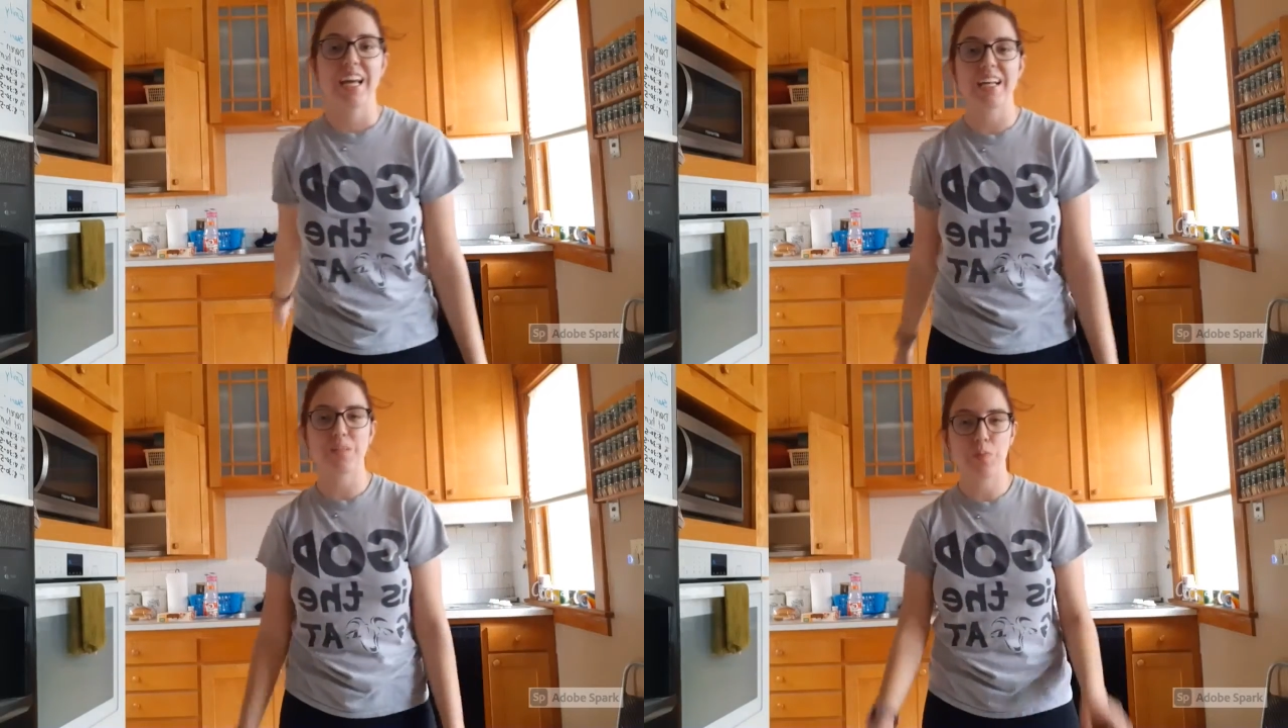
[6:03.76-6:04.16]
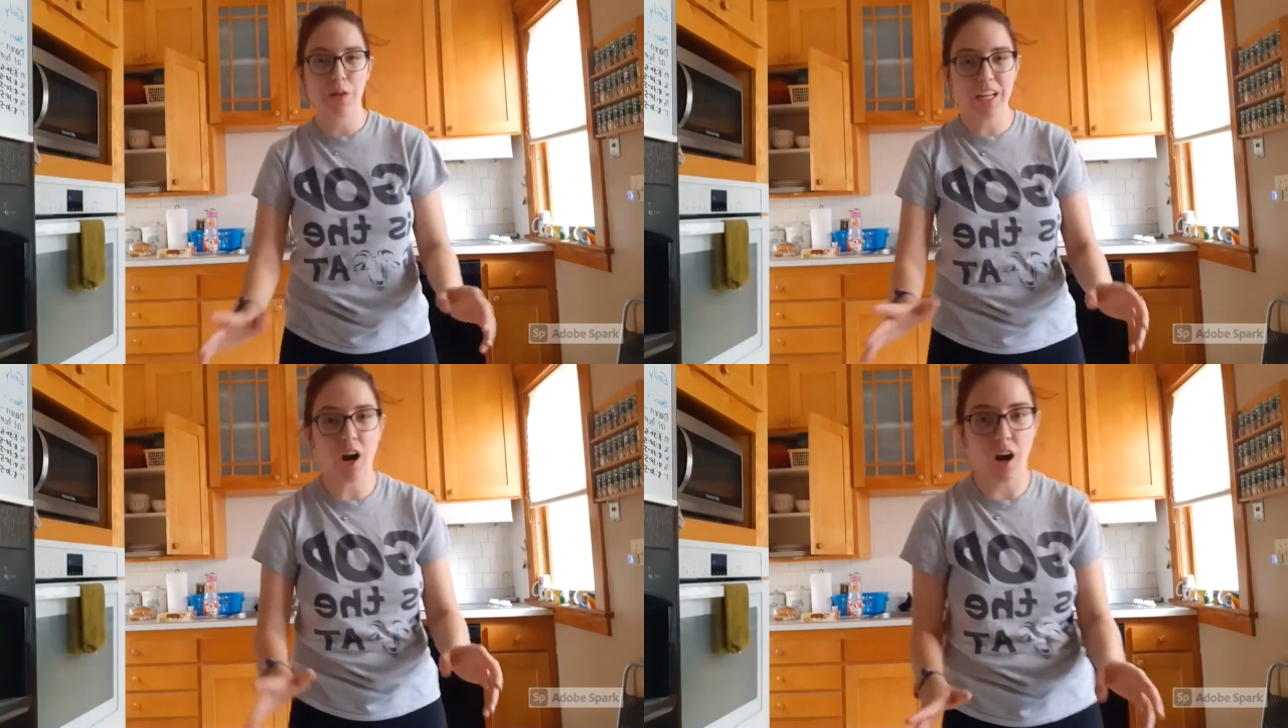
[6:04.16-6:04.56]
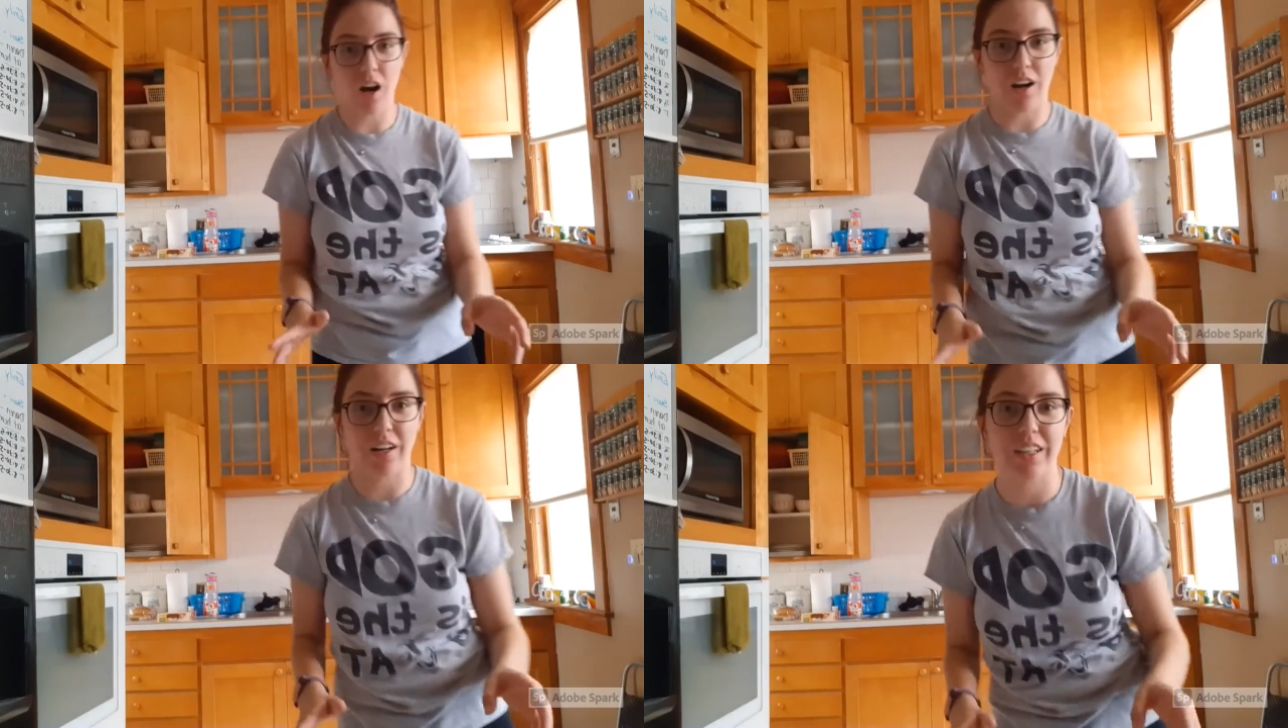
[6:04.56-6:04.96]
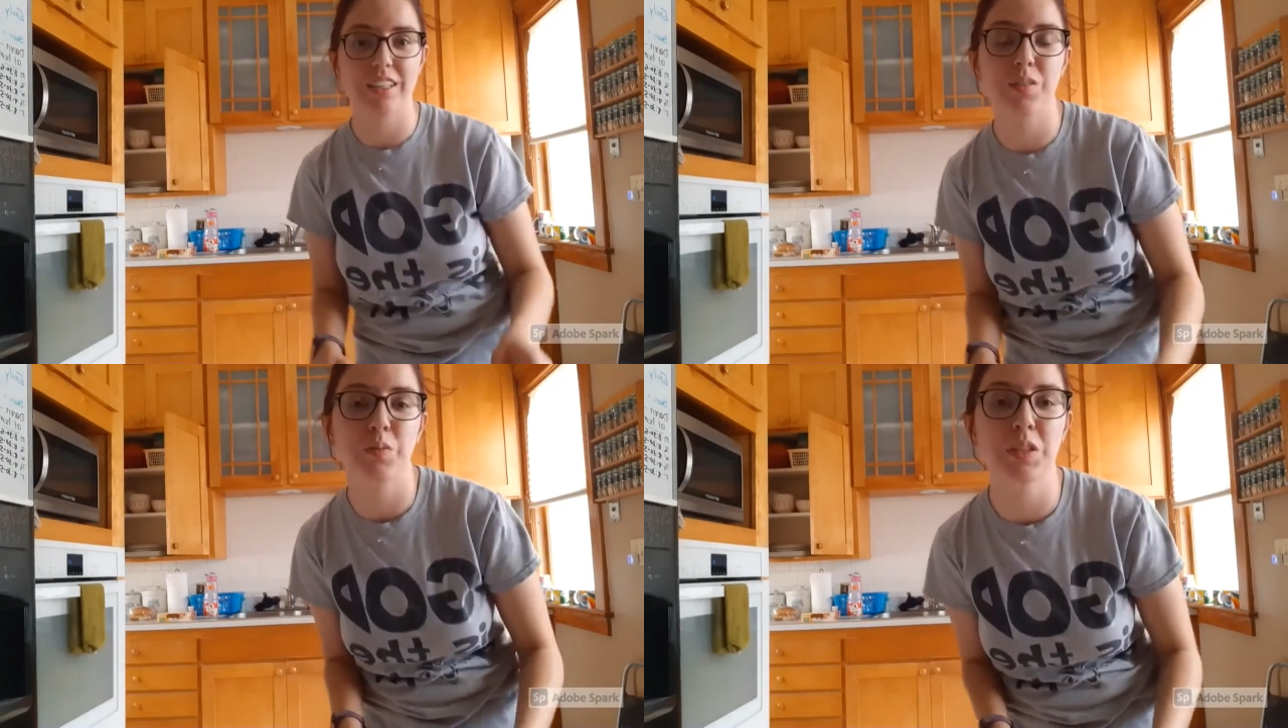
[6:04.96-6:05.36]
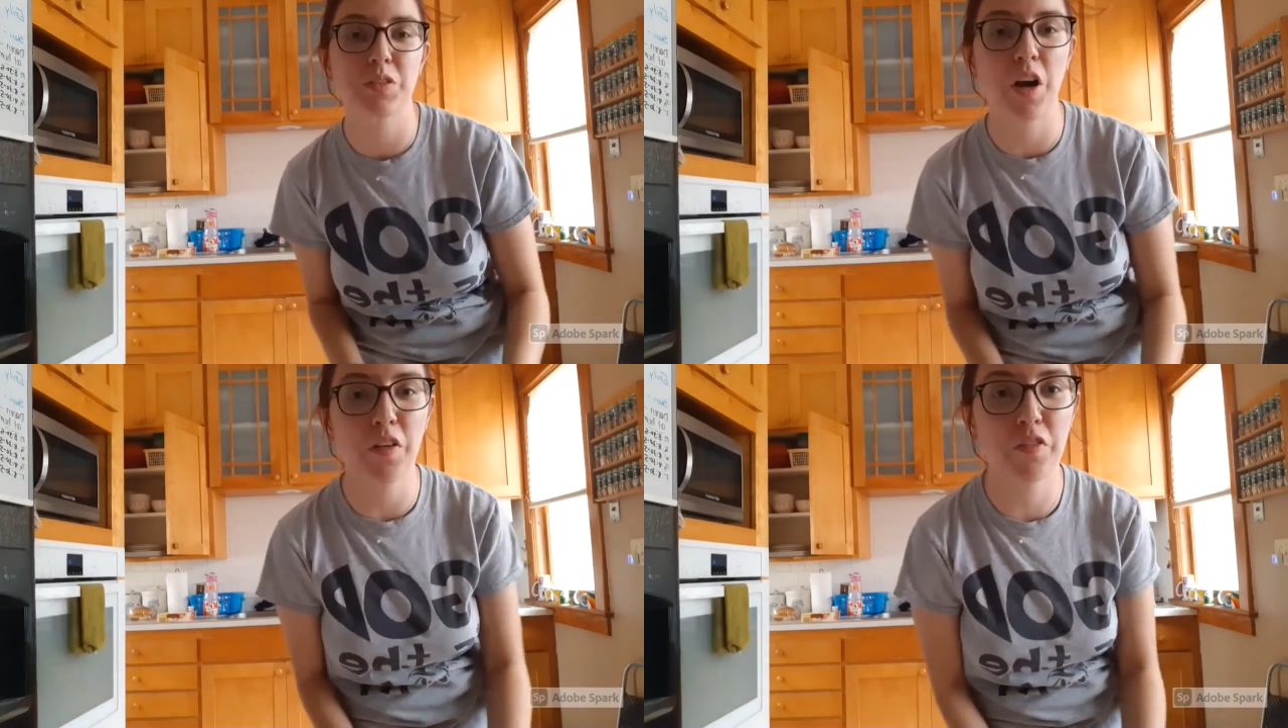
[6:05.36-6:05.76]
is pretty hard. It was
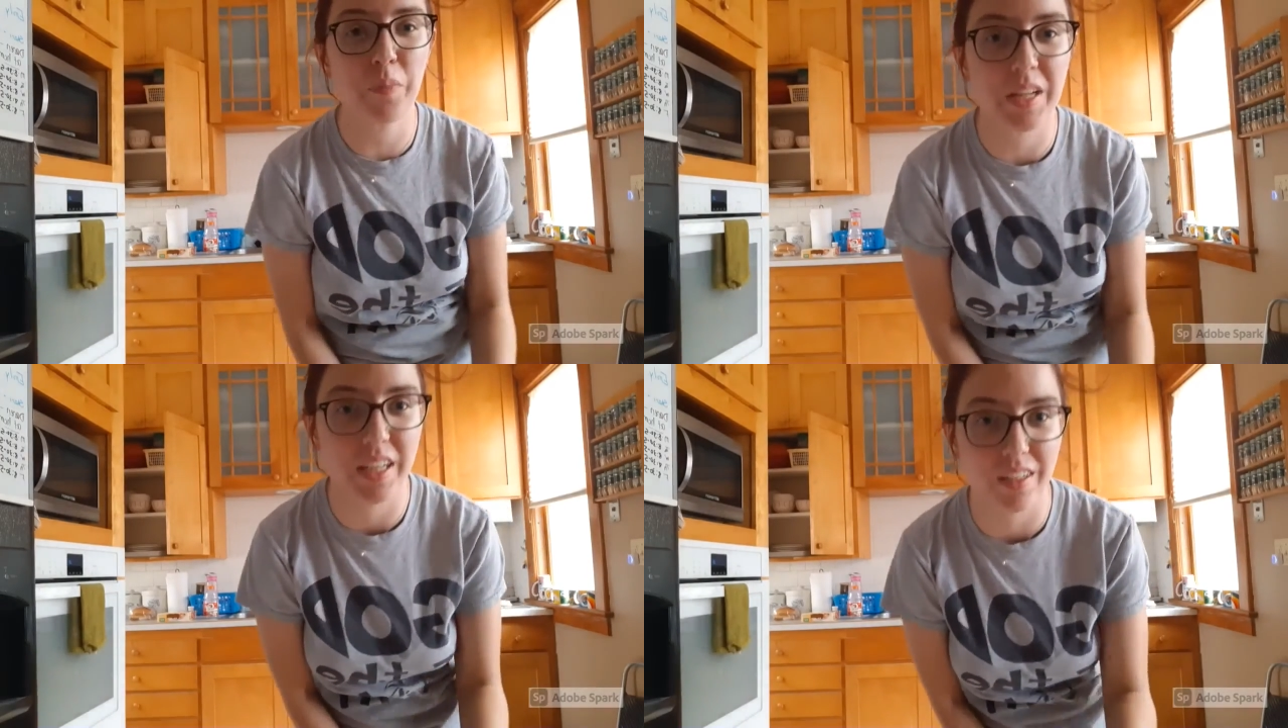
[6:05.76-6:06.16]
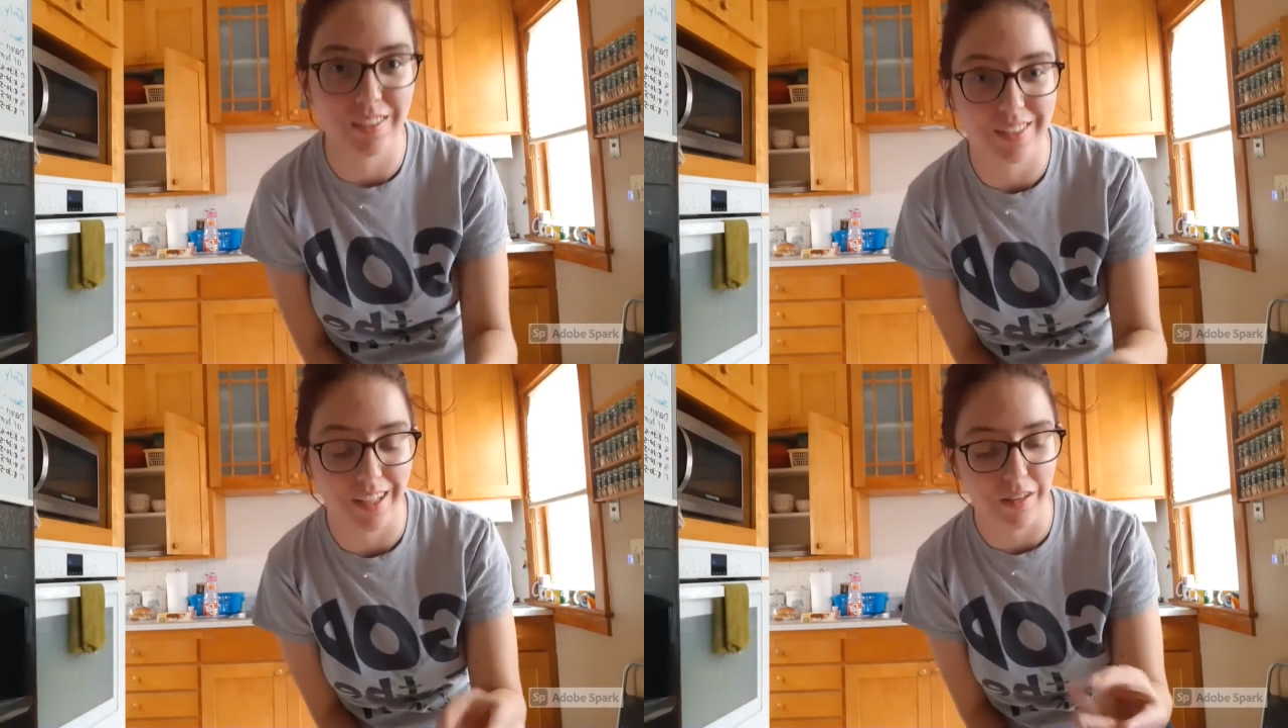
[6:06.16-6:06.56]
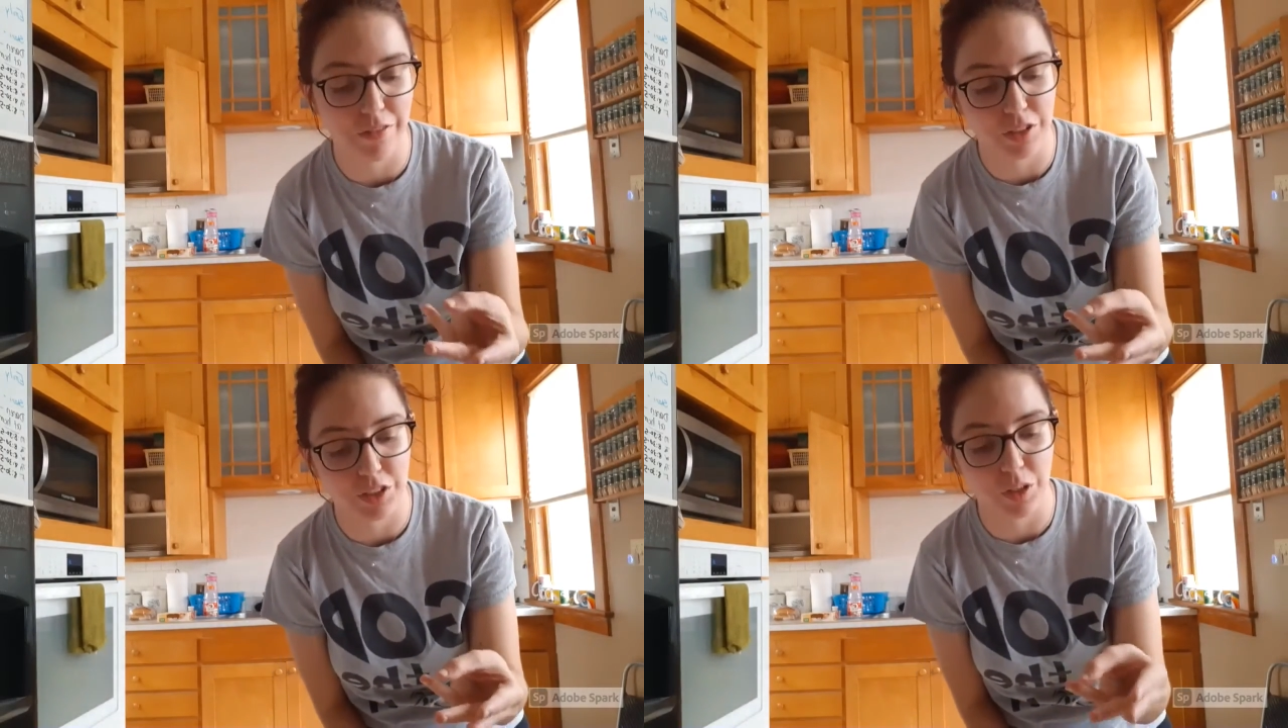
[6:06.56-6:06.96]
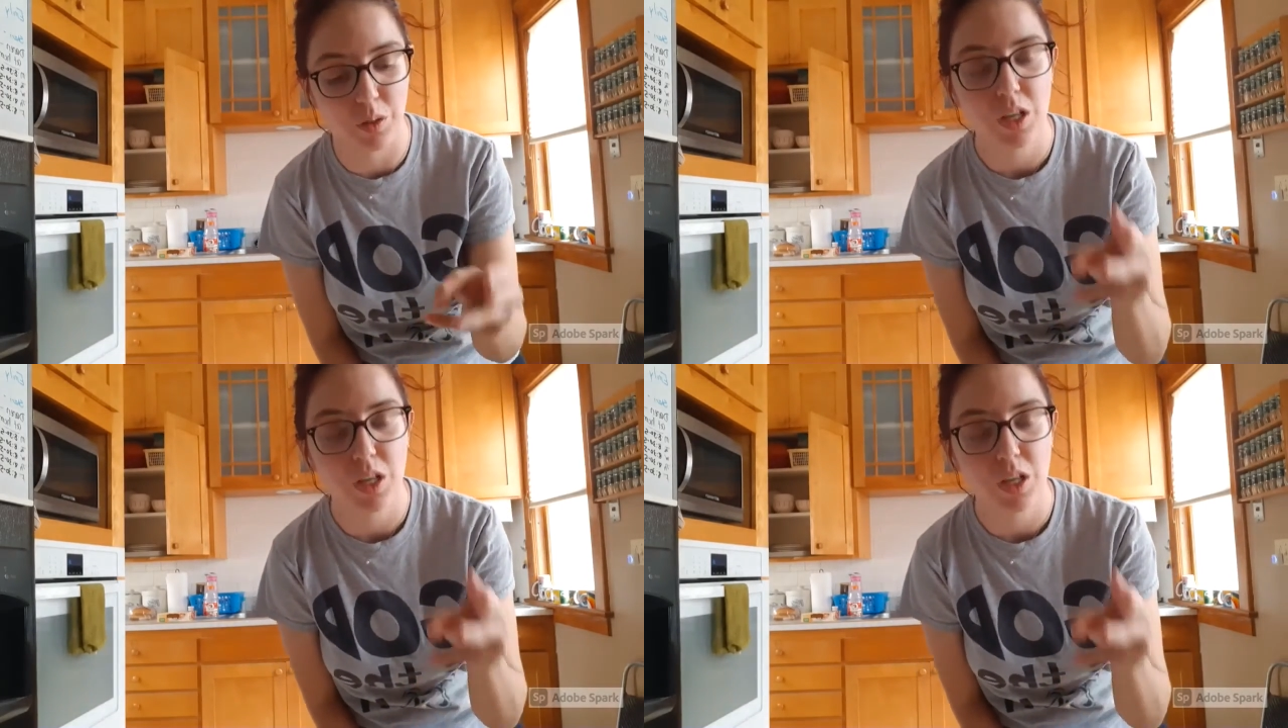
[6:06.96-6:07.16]
hard for me to understand at first too.